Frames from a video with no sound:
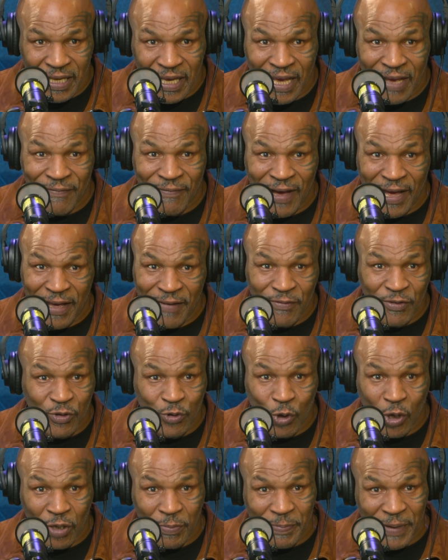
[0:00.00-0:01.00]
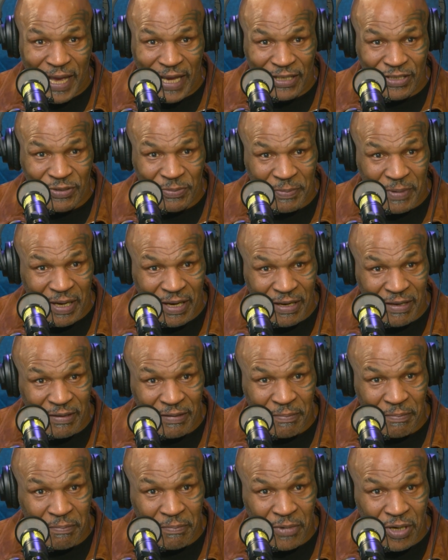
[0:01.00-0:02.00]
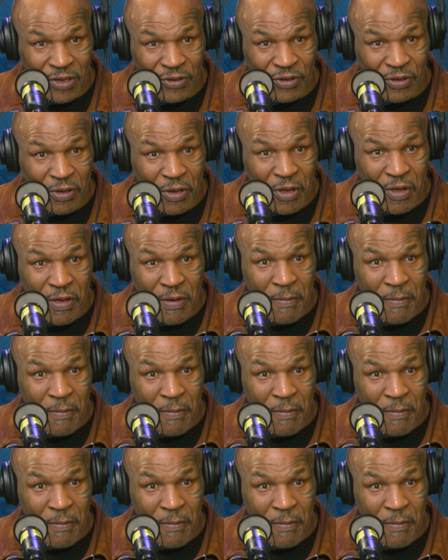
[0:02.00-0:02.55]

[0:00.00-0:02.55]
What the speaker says: If I ever talk back to my mother